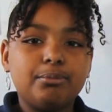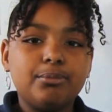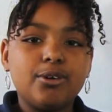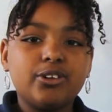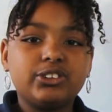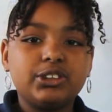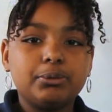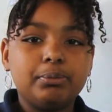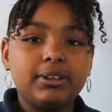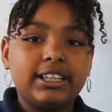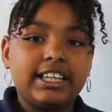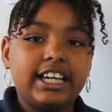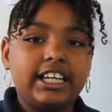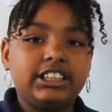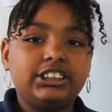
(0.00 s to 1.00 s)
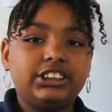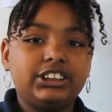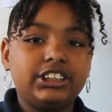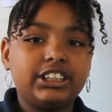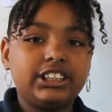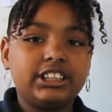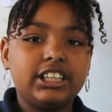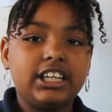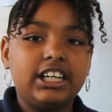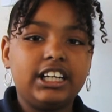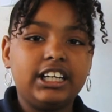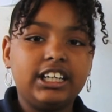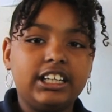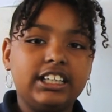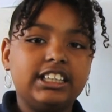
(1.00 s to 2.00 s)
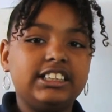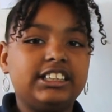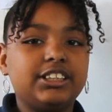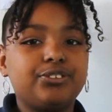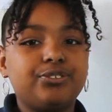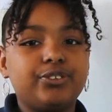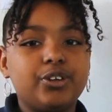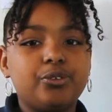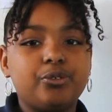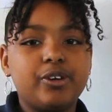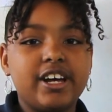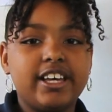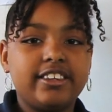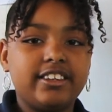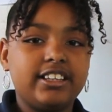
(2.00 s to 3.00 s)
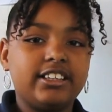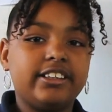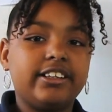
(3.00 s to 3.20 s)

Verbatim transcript: multiplication a different way than